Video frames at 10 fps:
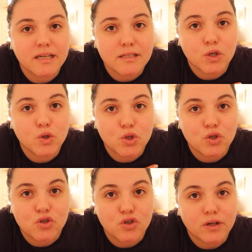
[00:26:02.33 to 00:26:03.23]
It's
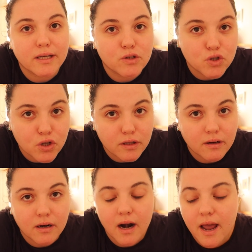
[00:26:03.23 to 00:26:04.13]
Kuzguncuk in
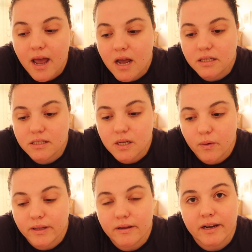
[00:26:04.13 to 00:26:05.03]
Üsküdar, so
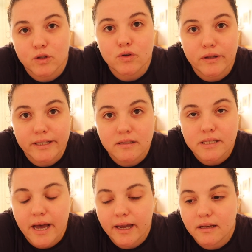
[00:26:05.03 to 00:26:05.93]
in Anatolian
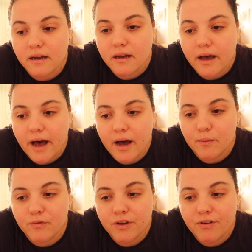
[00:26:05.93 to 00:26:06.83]
side.
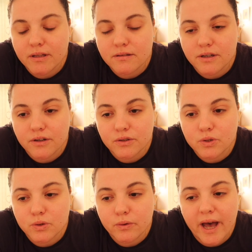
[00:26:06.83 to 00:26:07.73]
We went there
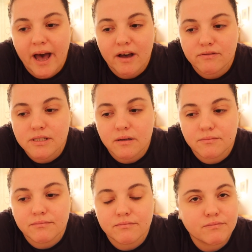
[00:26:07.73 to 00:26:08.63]
to have
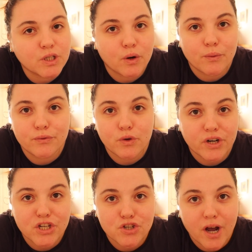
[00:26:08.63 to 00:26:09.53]
some, you know,
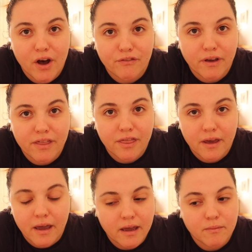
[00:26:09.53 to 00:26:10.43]
Turkish coffee
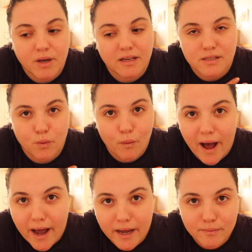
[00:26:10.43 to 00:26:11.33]
thing, because the
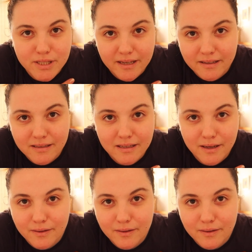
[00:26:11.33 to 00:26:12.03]
vibes and